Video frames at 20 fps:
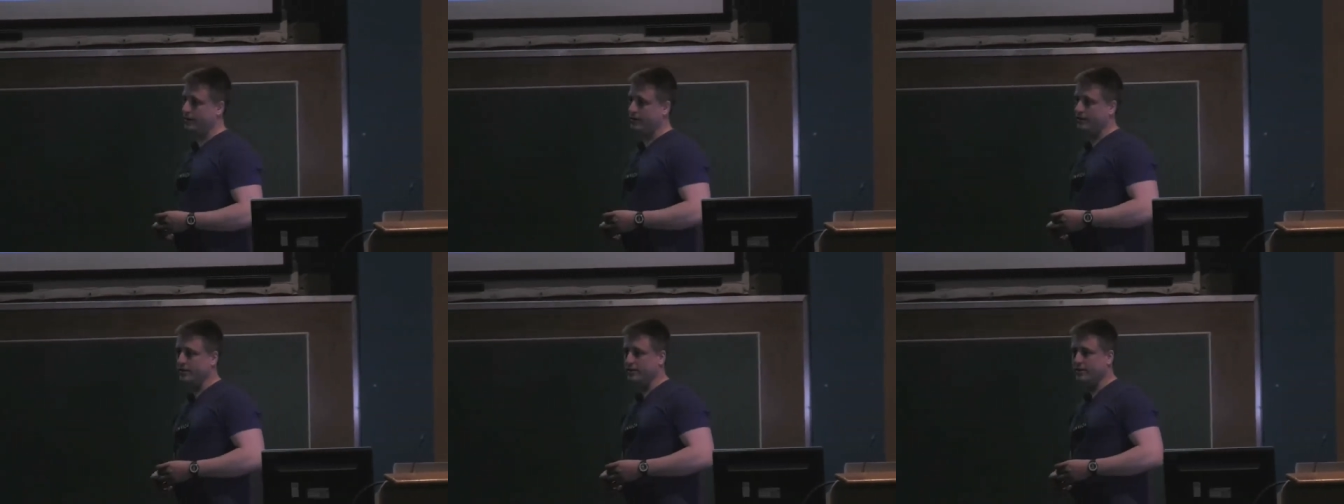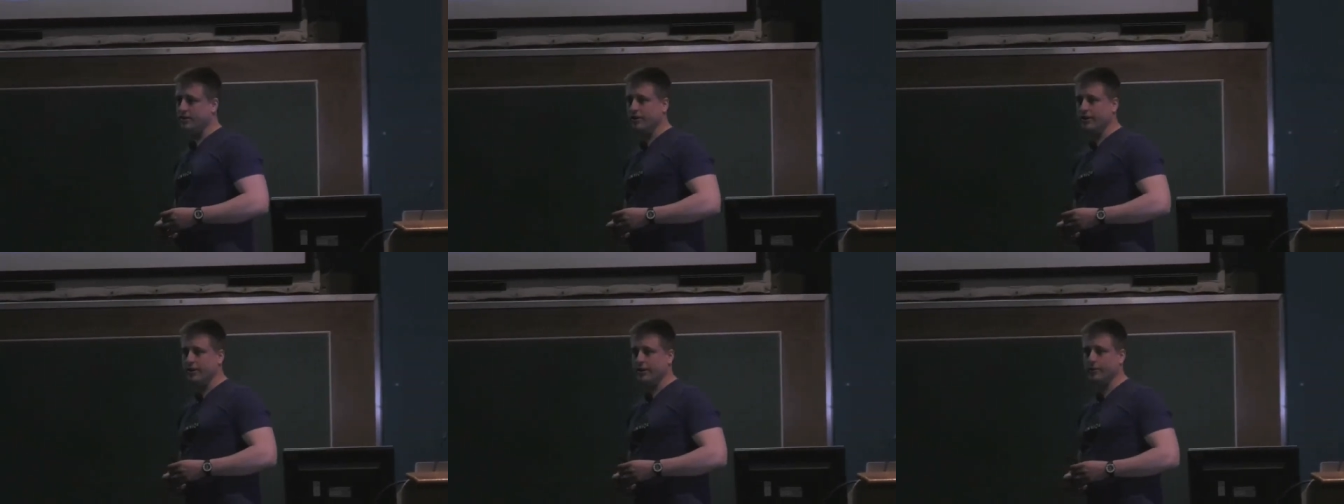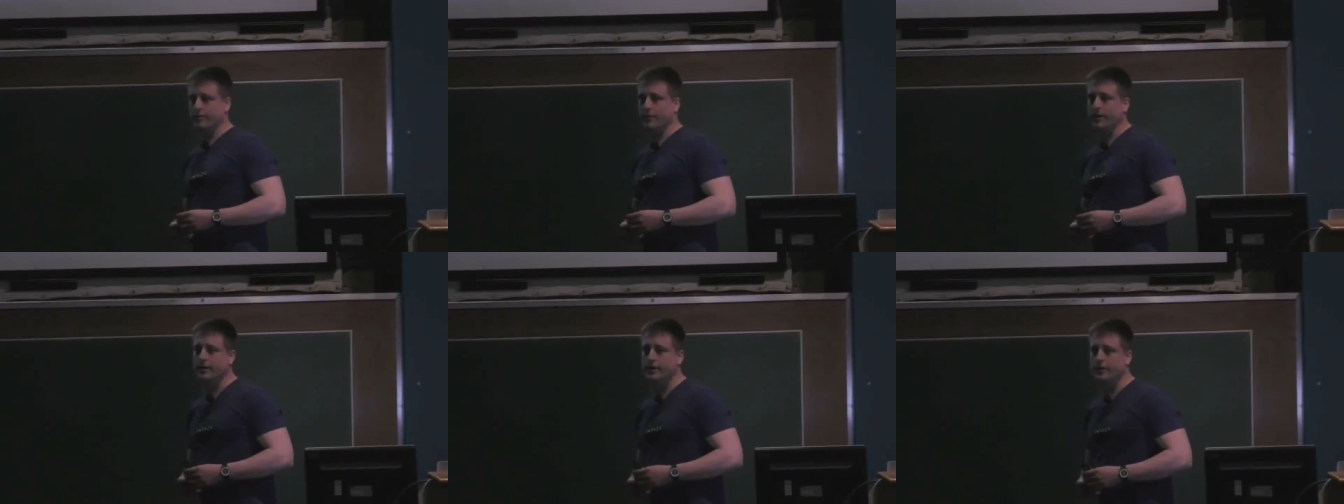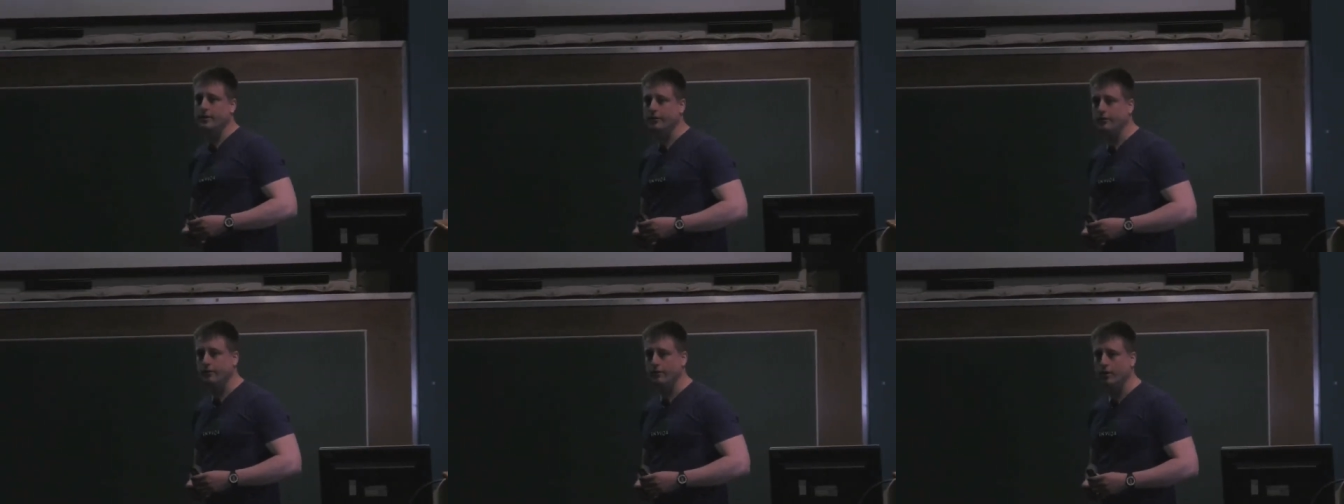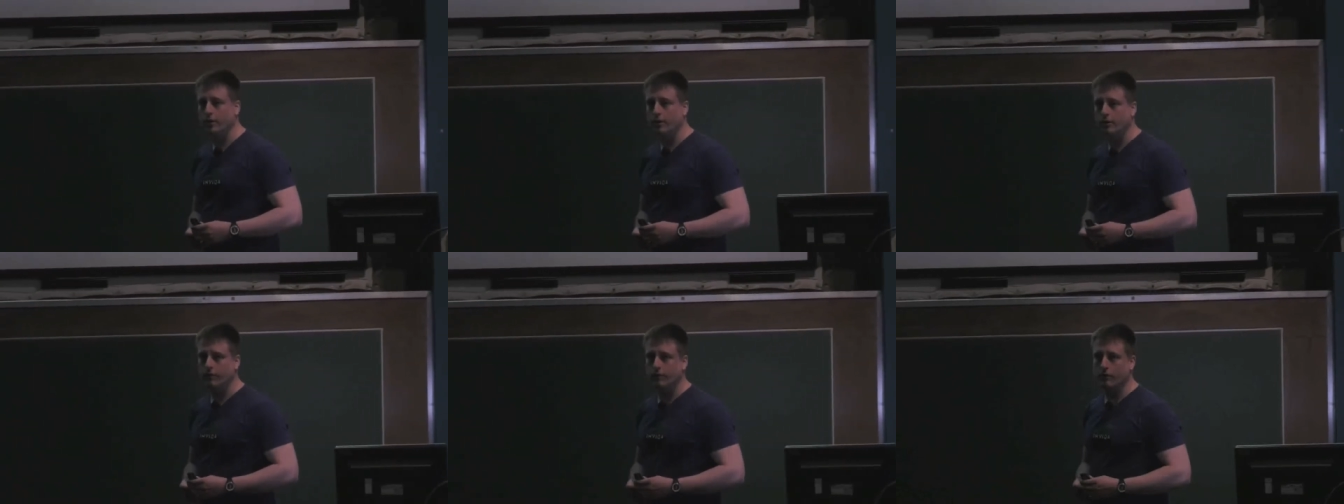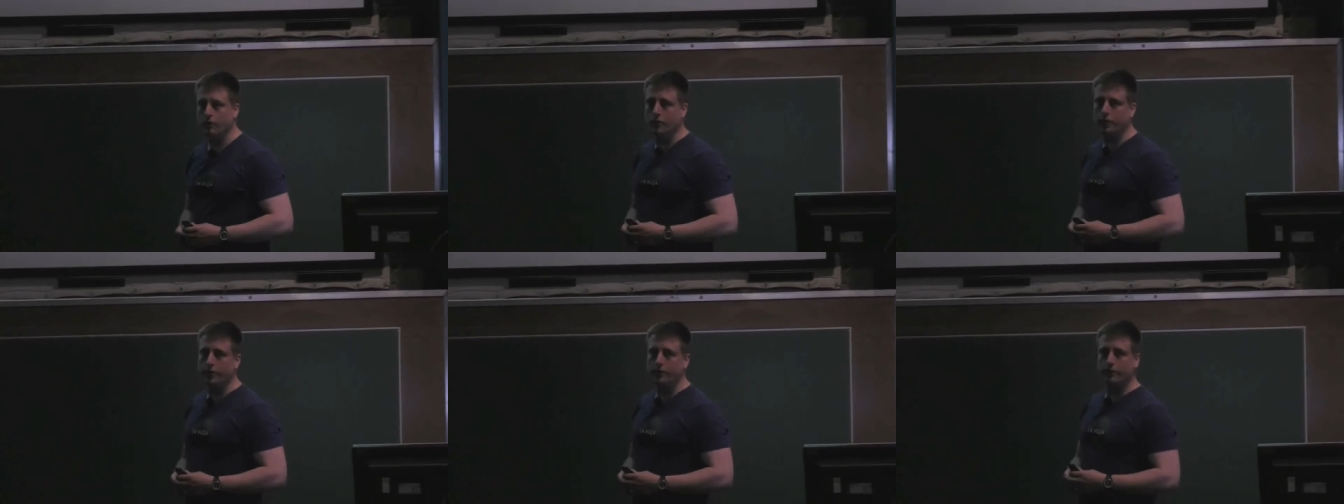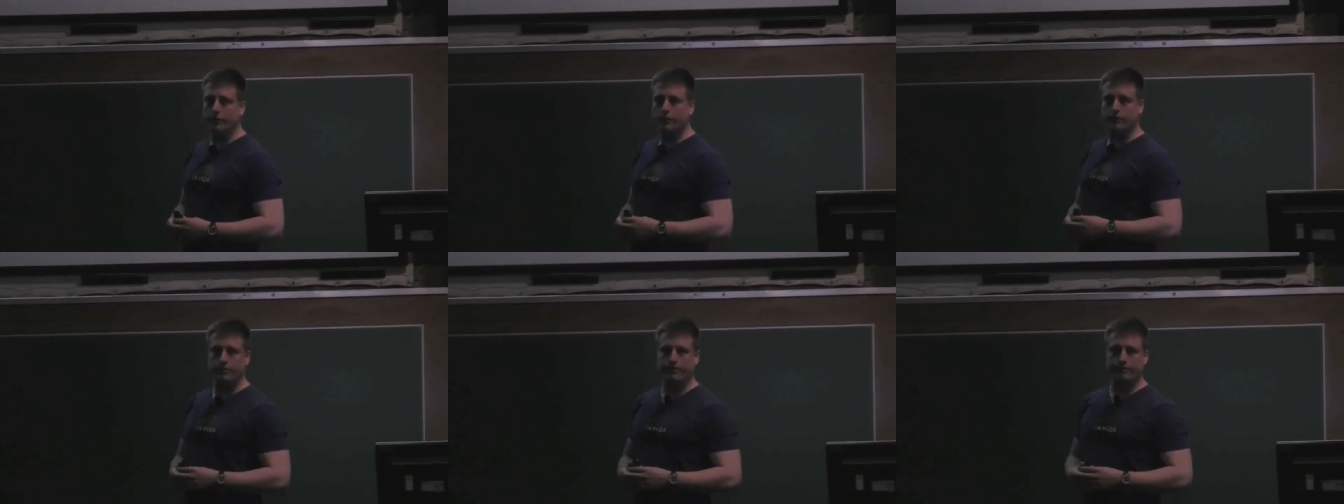its entire commit history for
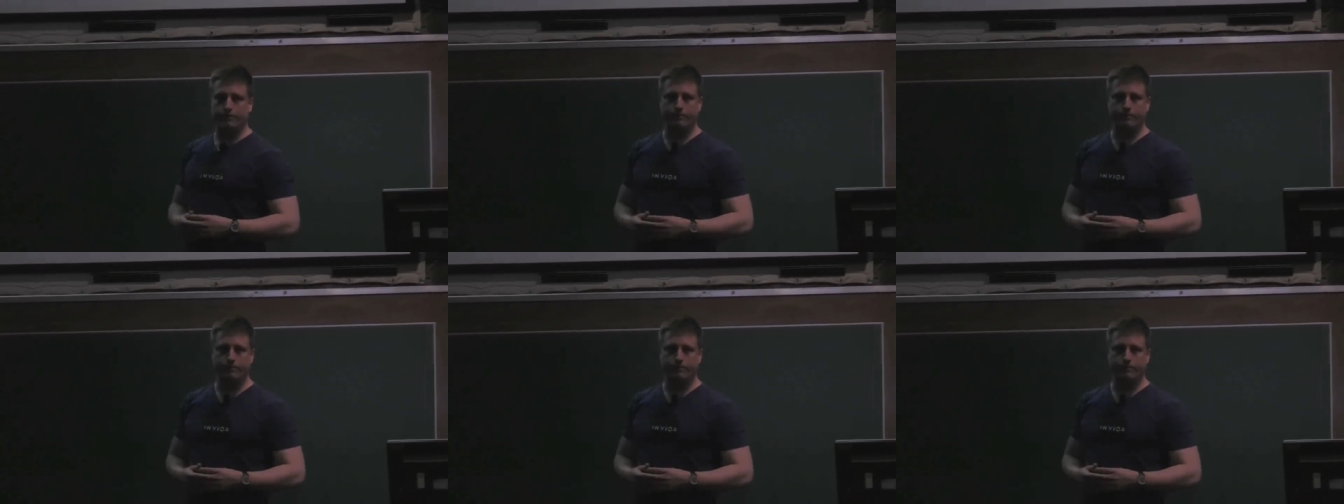us.